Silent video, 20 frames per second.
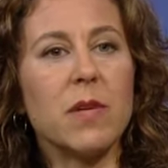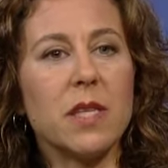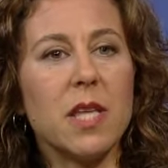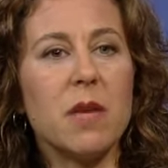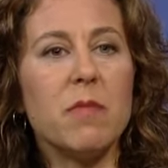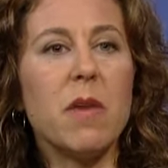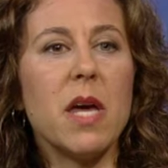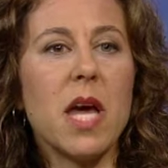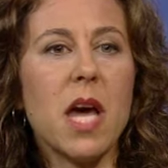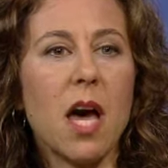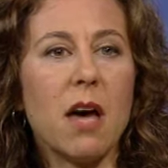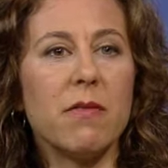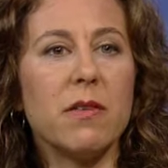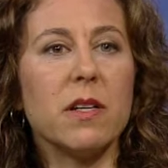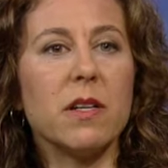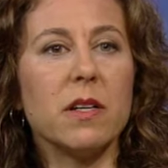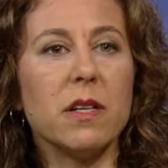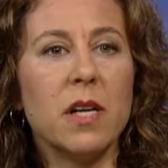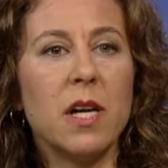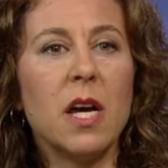but they may
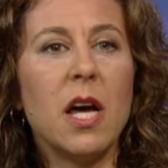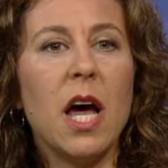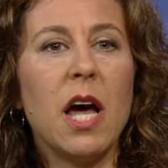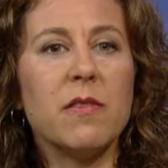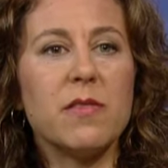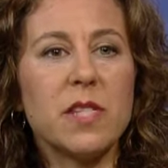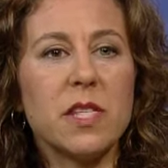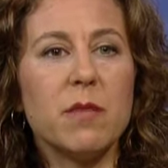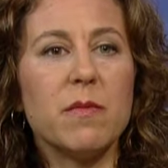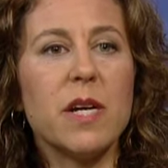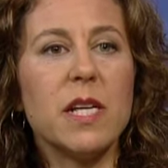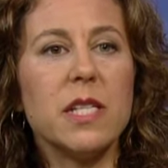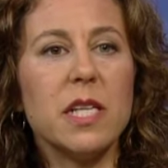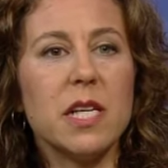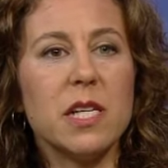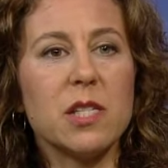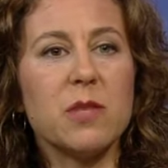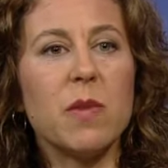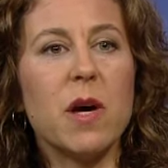have some ideas